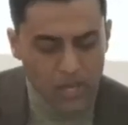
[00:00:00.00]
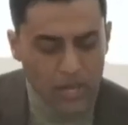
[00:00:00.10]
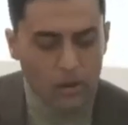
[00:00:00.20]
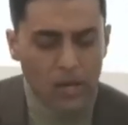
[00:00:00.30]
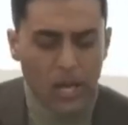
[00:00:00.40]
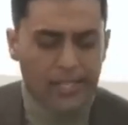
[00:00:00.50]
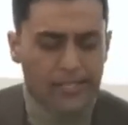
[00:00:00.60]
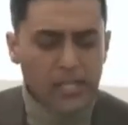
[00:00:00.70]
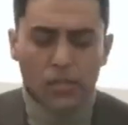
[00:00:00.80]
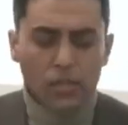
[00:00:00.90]
Now, I
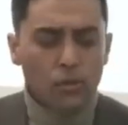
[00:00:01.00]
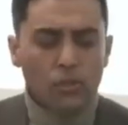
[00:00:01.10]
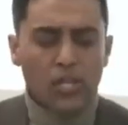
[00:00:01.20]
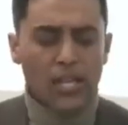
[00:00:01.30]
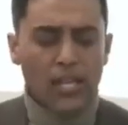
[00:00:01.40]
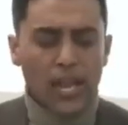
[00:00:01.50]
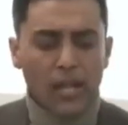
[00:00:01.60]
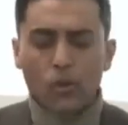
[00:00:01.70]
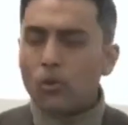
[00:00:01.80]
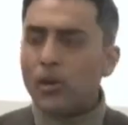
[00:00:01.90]
didn't use any
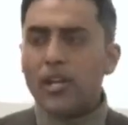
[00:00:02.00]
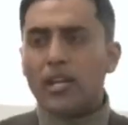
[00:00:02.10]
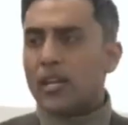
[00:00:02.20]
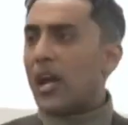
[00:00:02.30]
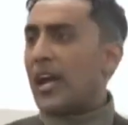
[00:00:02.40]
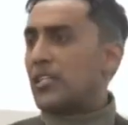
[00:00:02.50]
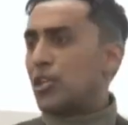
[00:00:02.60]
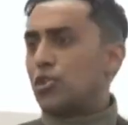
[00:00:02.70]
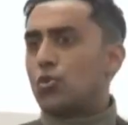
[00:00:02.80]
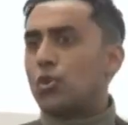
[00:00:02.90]
allegory as a
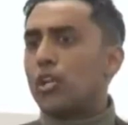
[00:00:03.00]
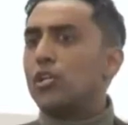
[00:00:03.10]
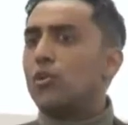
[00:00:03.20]
historian,